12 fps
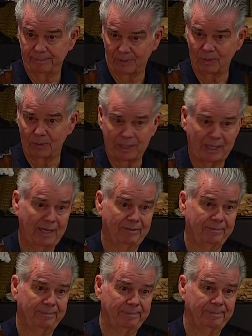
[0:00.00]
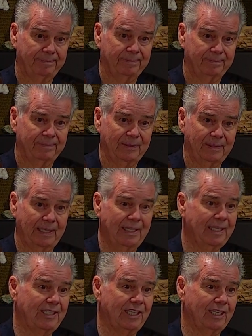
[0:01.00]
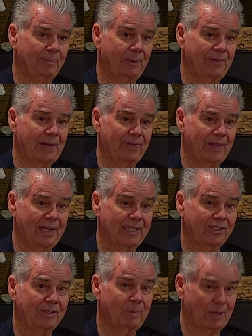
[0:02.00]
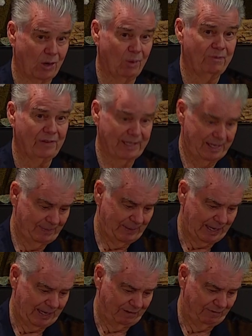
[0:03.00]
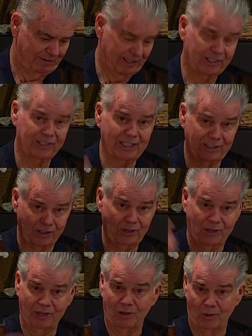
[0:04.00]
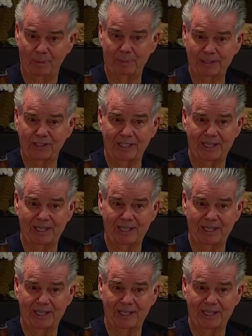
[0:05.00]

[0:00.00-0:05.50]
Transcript: Okay? Didn't intend to put that in the lesson, but hopefully I can finish this and you can go up and see